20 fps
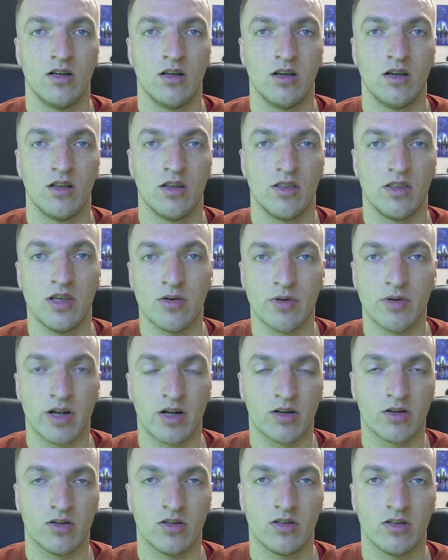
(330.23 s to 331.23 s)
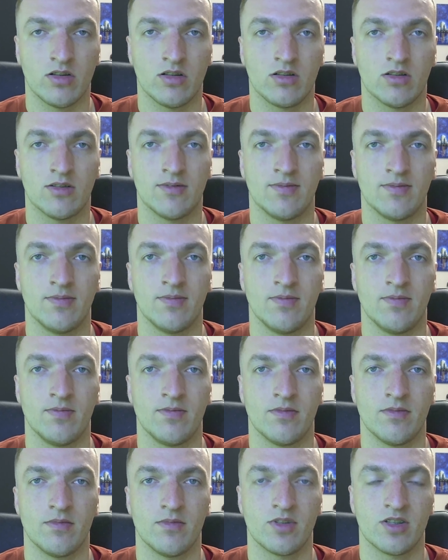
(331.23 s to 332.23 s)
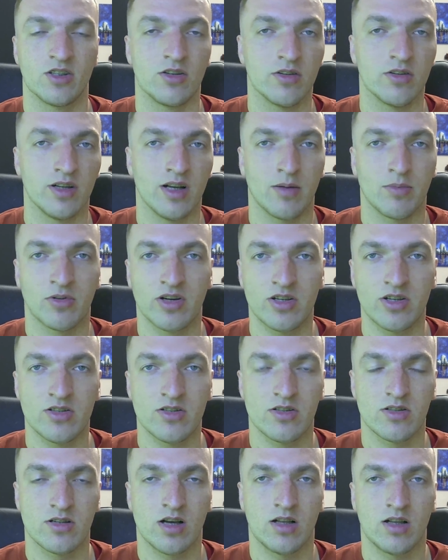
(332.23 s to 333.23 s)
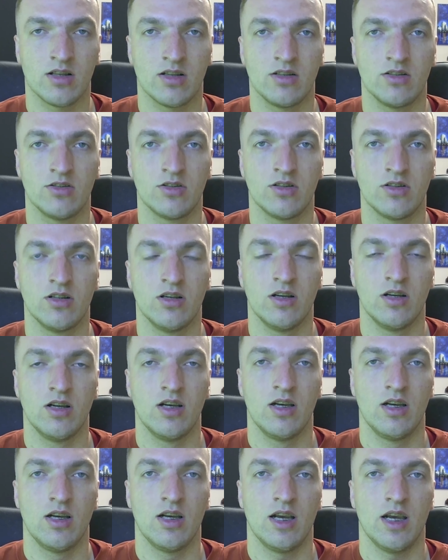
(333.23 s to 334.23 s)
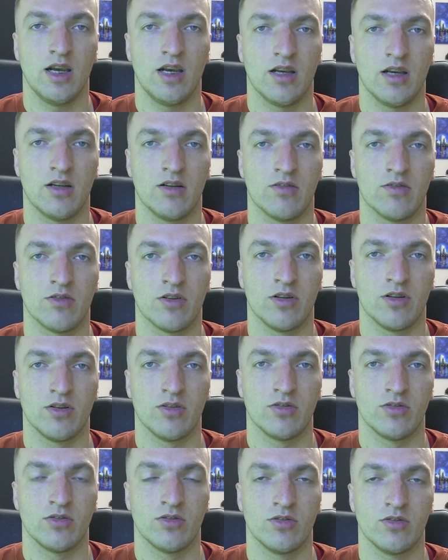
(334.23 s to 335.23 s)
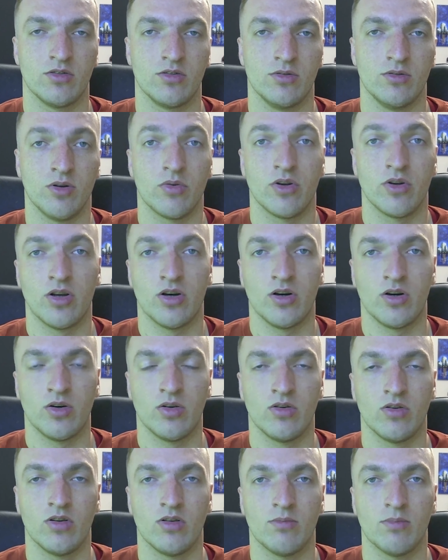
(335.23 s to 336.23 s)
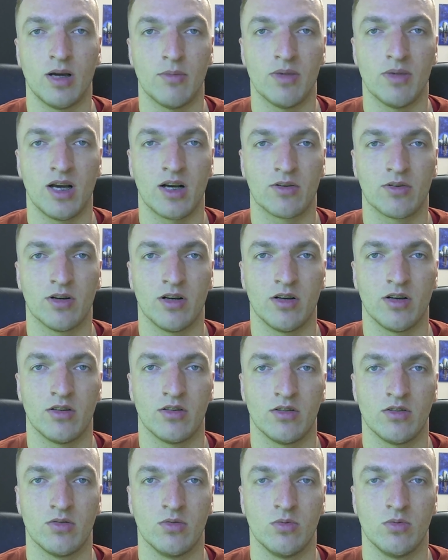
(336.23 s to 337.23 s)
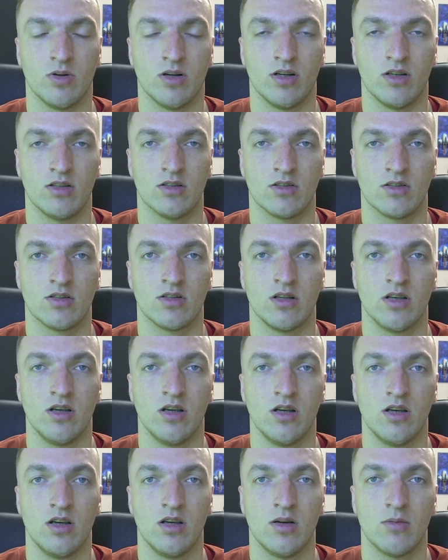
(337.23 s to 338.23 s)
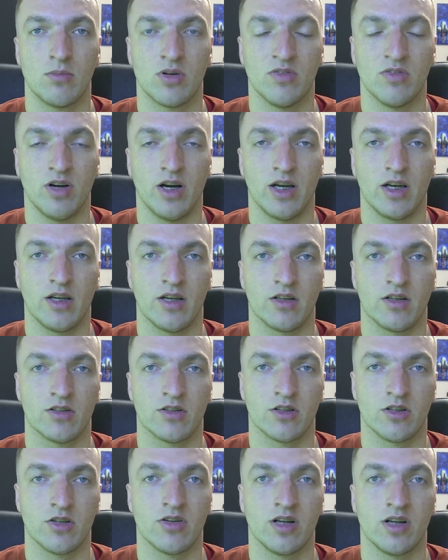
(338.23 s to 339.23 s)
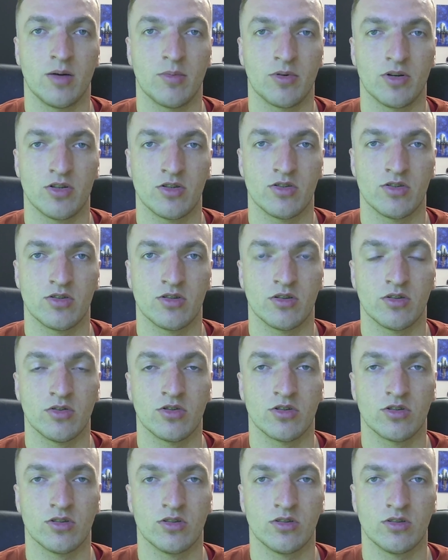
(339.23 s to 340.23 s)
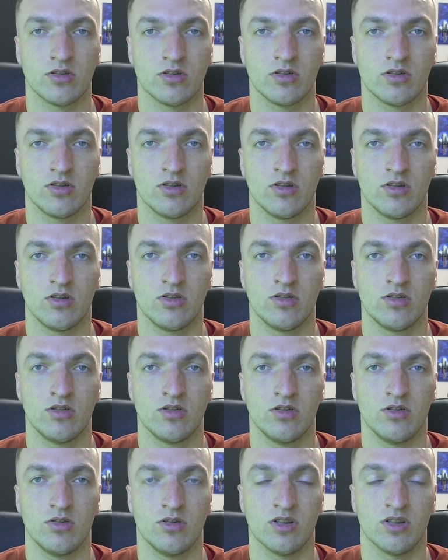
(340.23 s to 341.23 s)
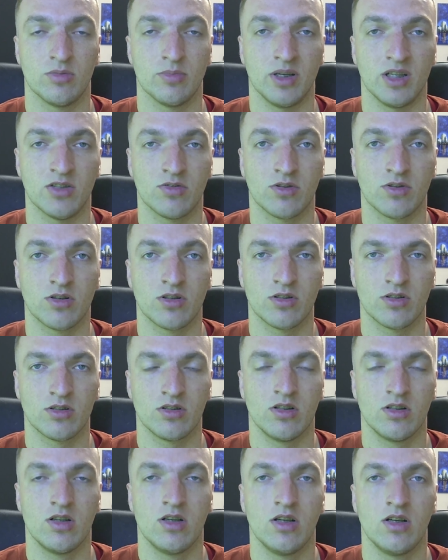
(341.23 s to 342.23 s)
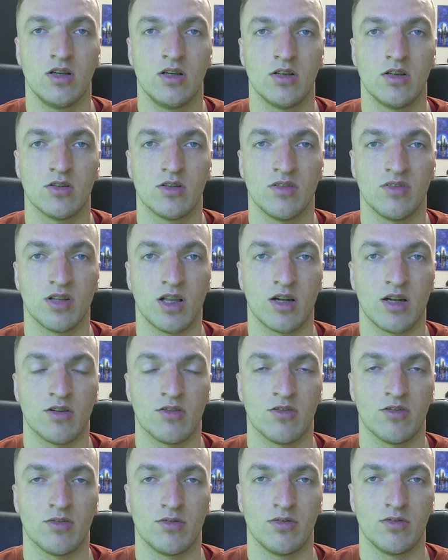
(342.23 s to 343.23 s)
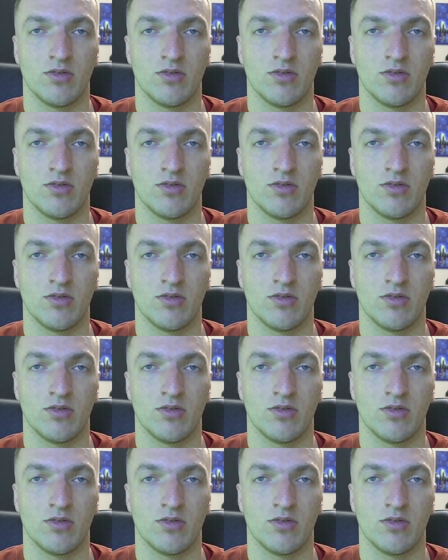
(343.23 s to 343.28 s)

theoretical security operations knowledge. And for those who don't know, my background was providing security operations solutions to the Space Force. So I have a lot of